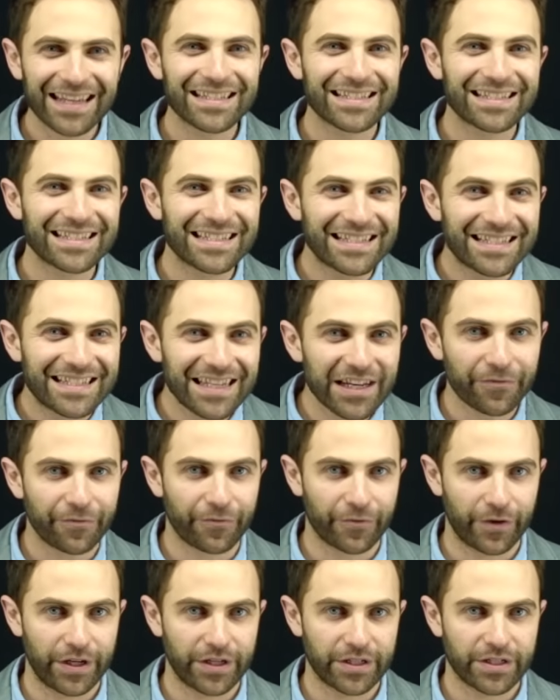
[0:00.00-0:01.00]
is
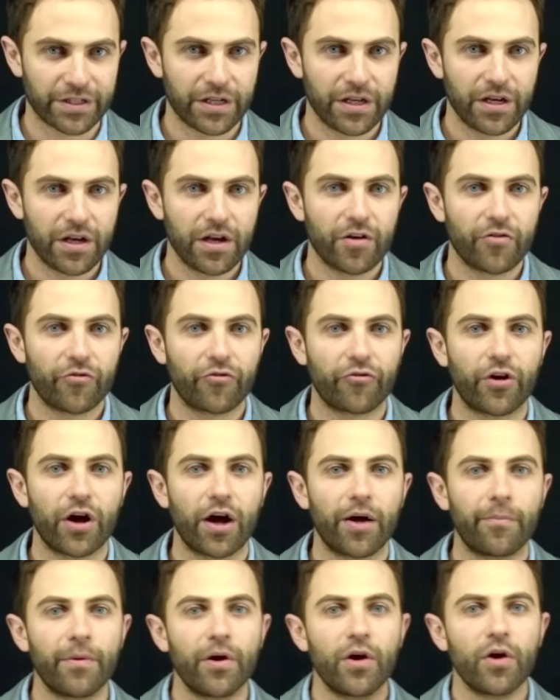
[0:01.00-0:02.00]
different
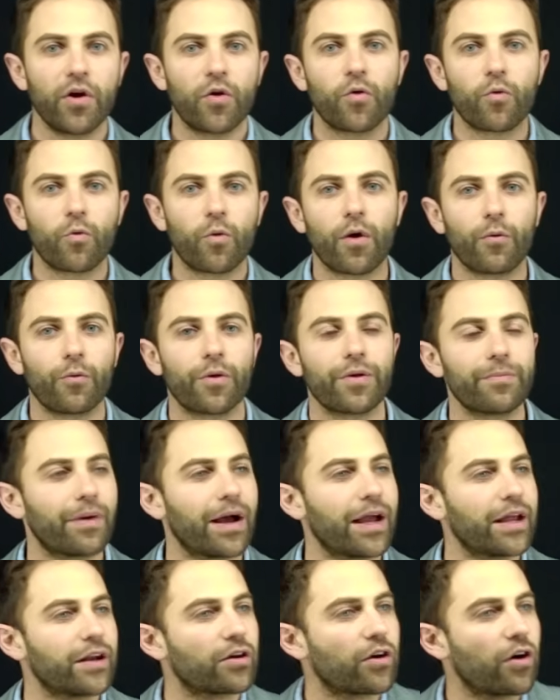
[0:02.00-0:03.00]
from what we
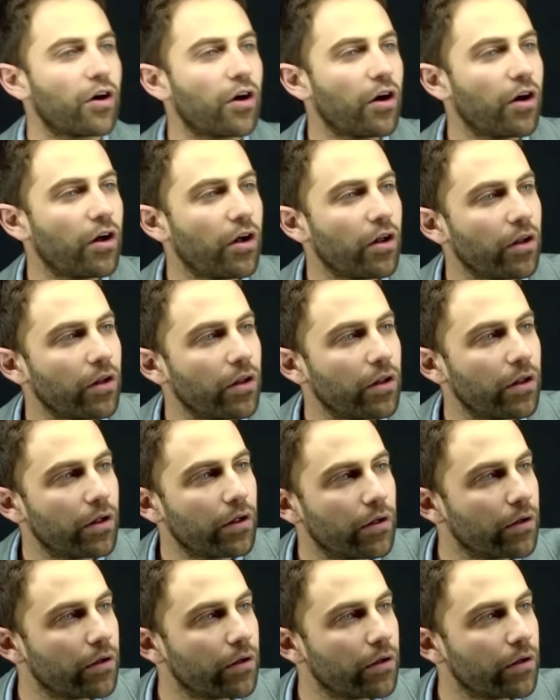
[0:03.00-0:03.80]
might call